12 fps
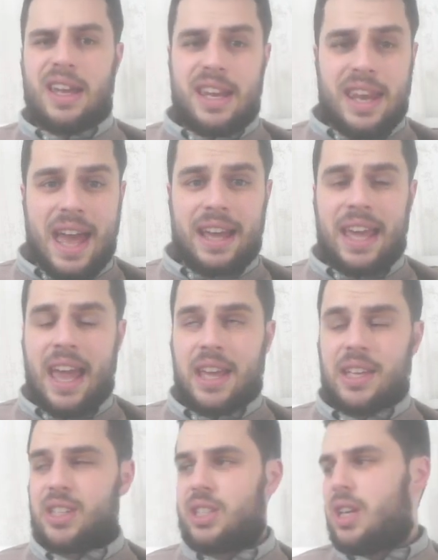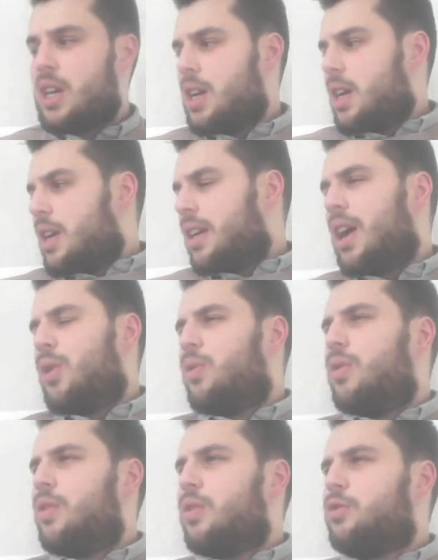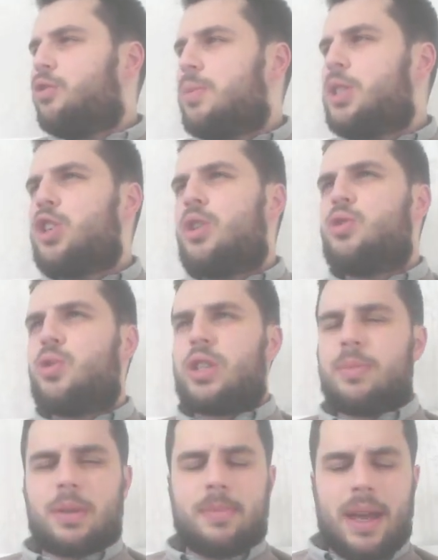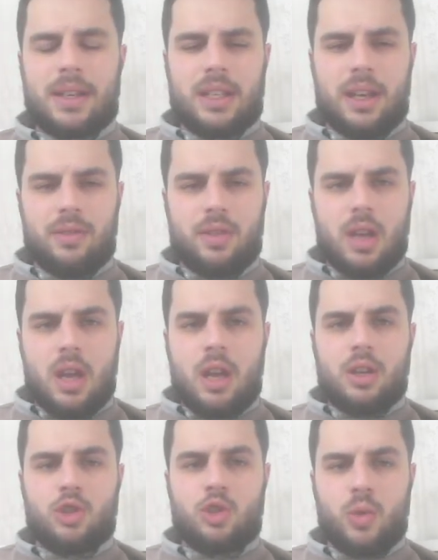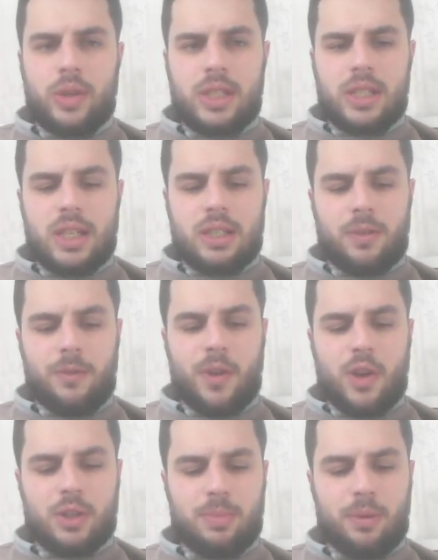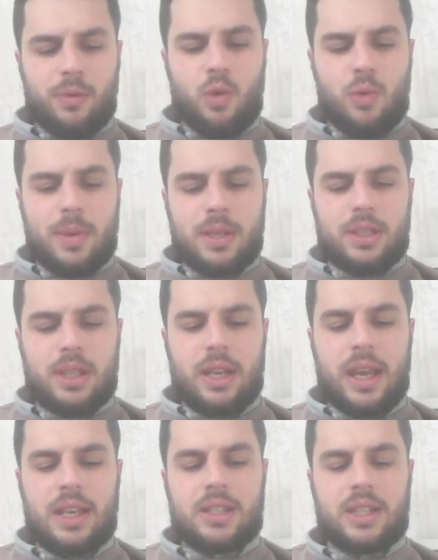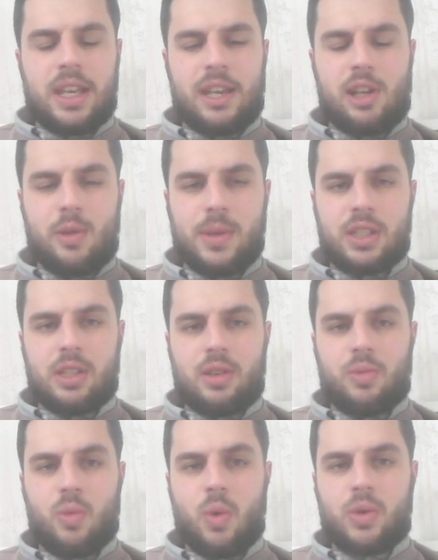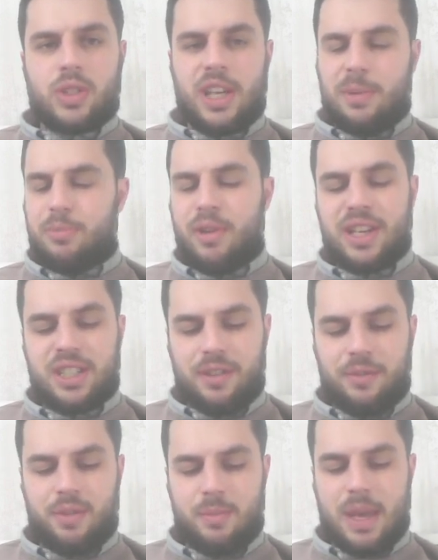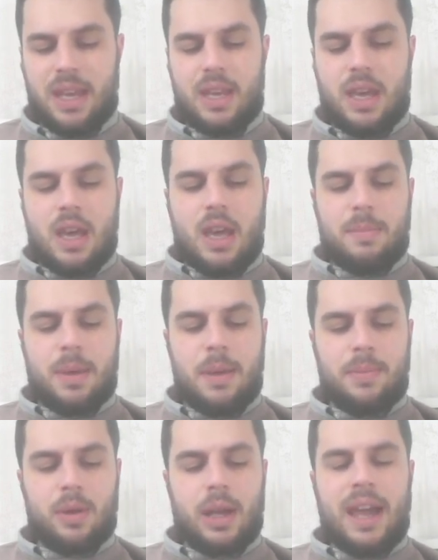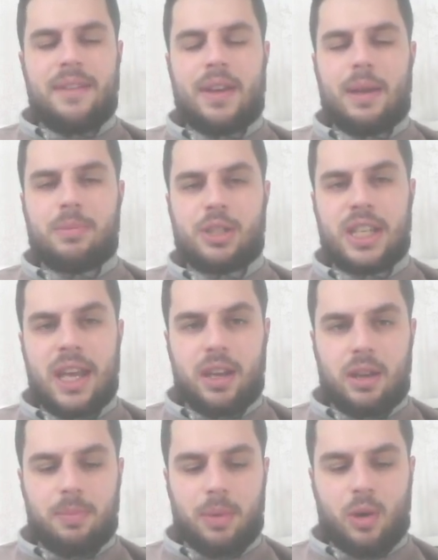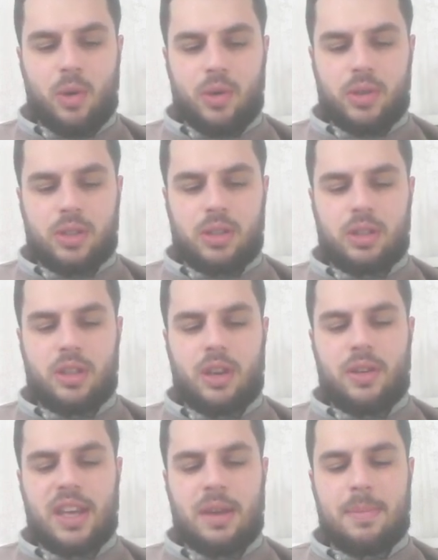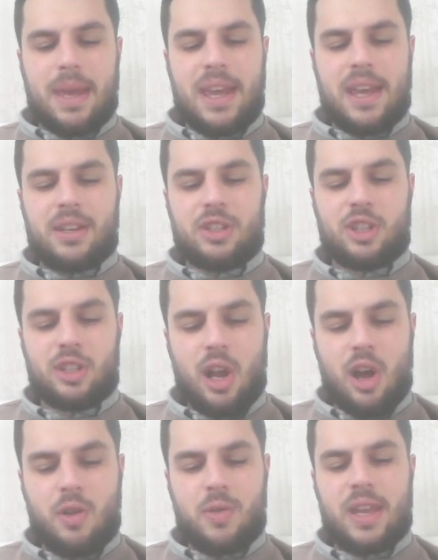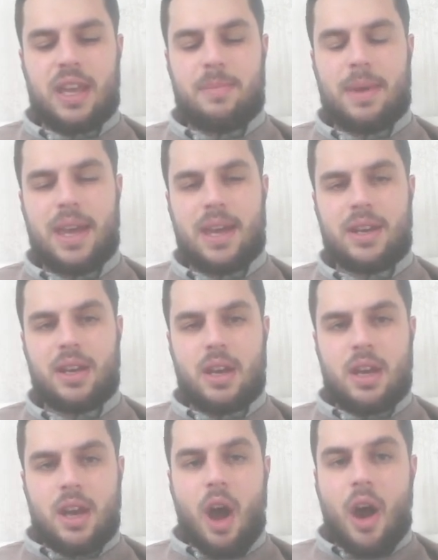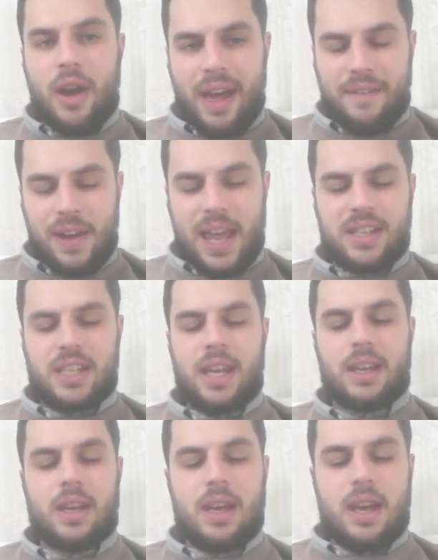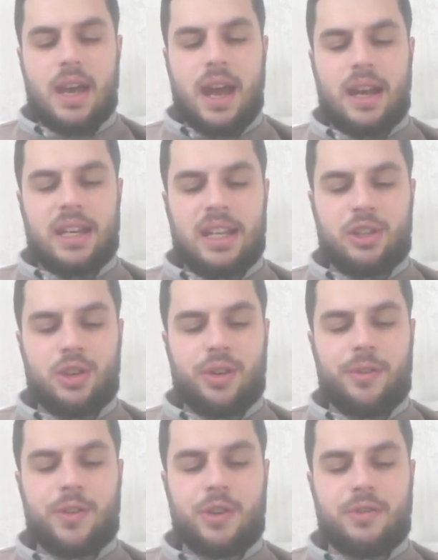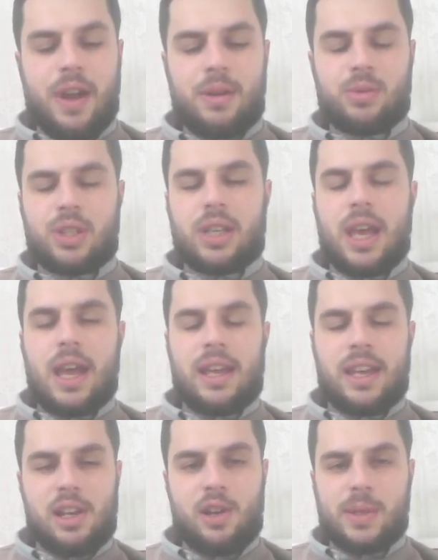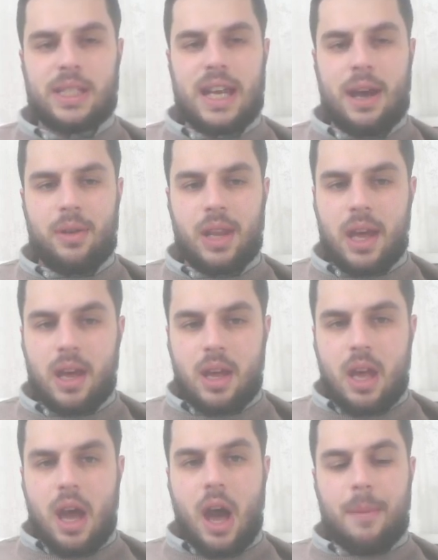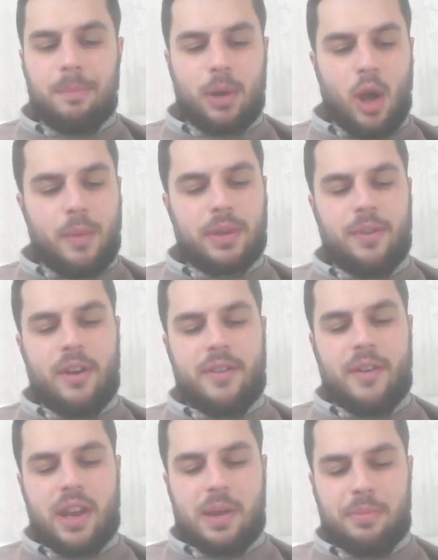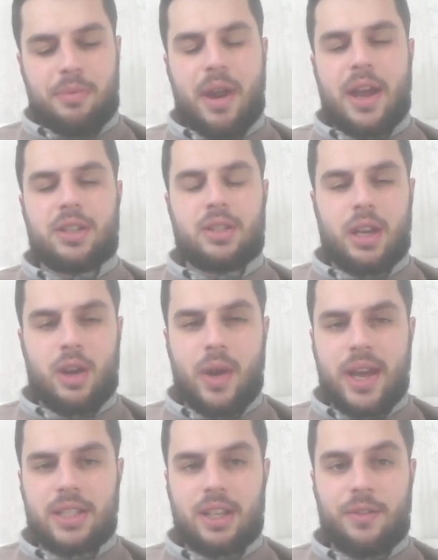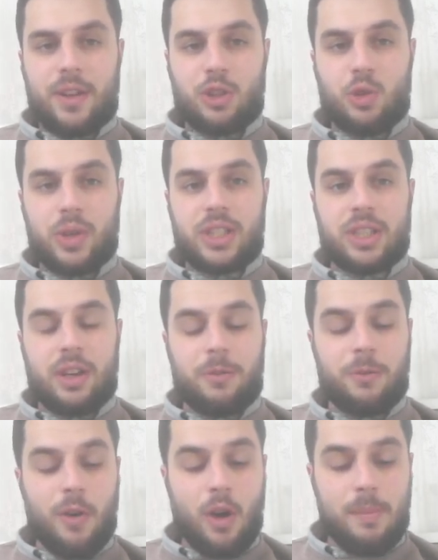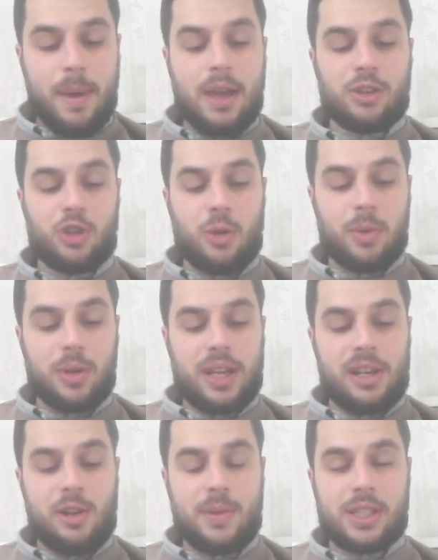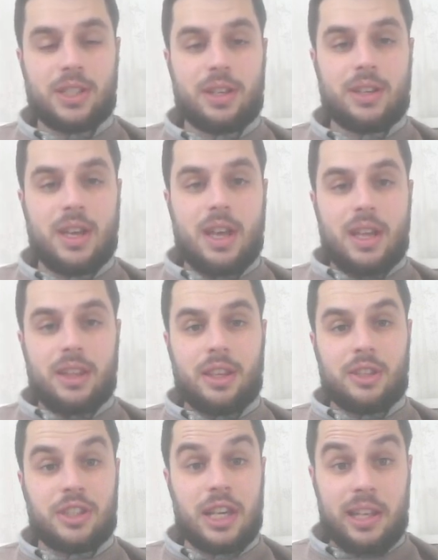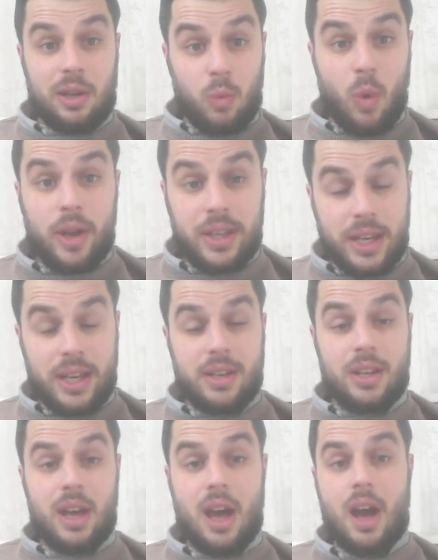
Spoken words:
in that case. Now, from a Joe Joyce perspective, Joyce's first performance against Ian Lewison was impressive for me. People gave him stick because, you know, he appeared slow, he appeared unathletic, and he took a few rounds to get Ian Lewison out of there. But I was very, very impressed. And I actually think Joyce did a far better job on Ian Lewison than Dillian White did.